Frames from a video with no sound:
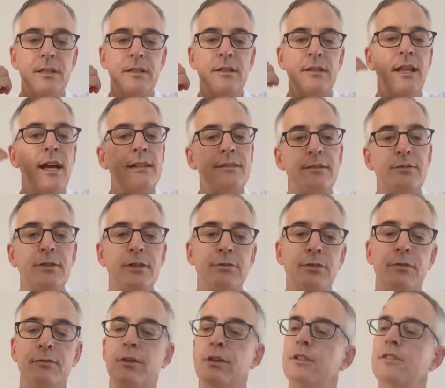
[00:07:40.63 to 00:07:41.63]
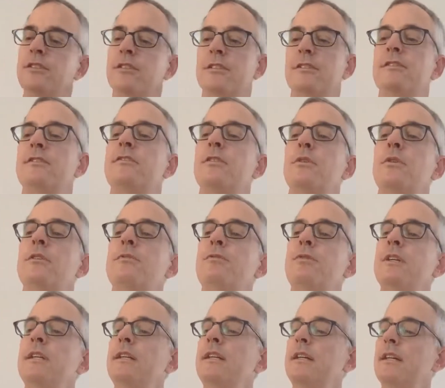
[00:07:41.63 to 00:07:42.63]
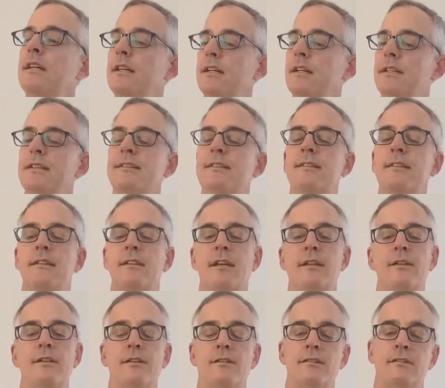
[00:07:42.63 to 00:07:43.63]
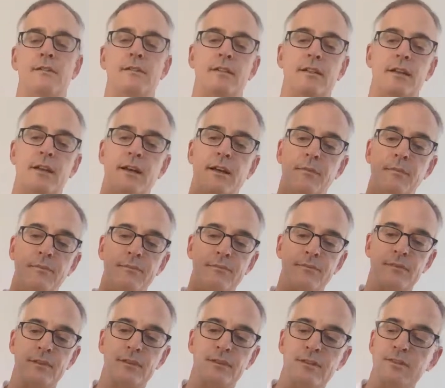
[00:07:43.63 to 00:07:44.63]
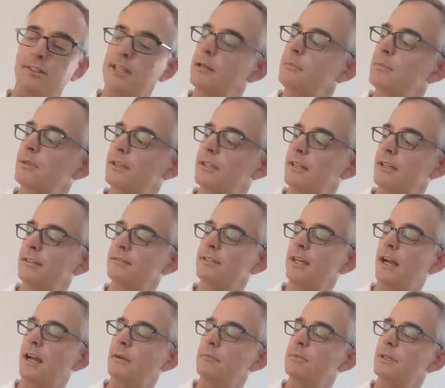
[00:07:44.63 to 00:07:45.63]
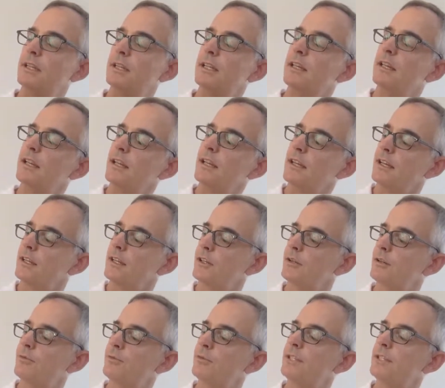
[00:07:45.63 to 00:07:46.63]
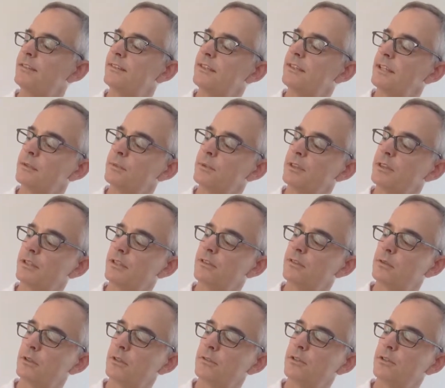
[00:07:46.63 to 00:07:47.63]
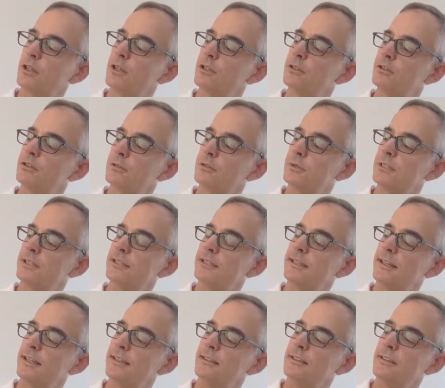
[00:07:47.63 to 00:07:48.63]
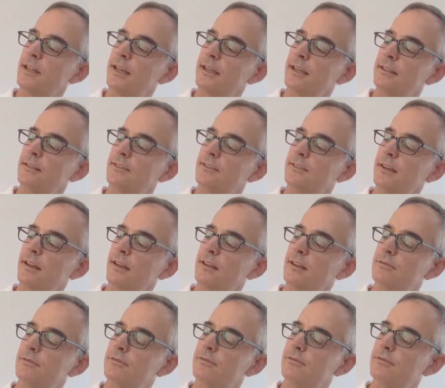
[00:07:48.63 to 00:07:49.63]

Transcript: lots of different versions. So this is another just sample that I've got, but you know, if we stick with this sort of closure with the daisy chains of